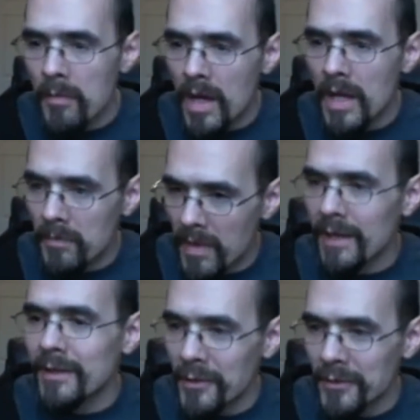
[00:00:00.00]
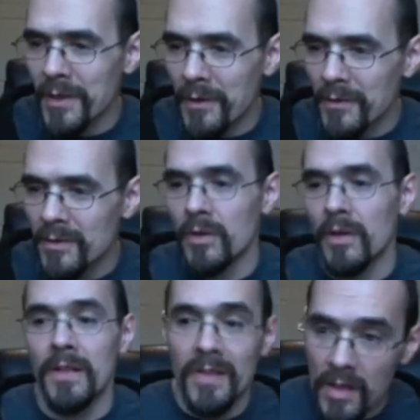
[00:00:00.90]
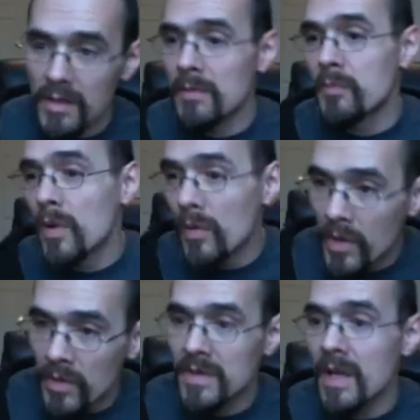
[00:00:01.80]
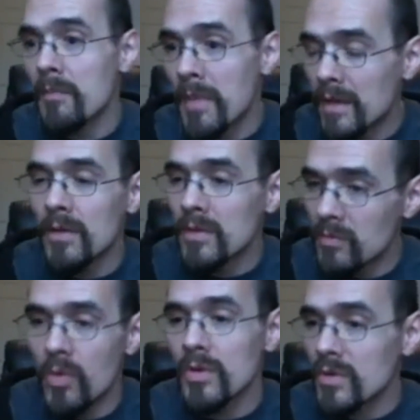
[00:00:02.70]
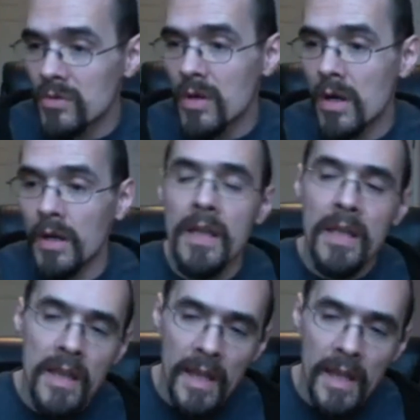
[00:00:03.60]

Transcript: my mind back to those other circuits, start to build those up, make those more strong,